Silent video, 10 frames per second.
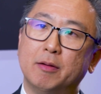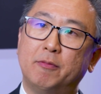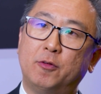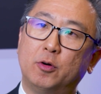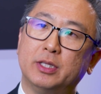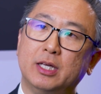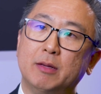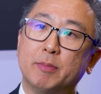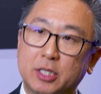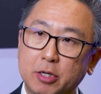For
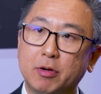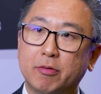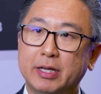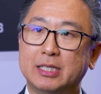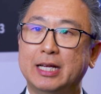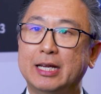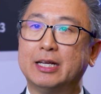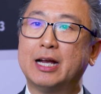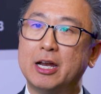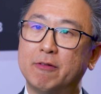the material risk, then
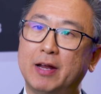it kind of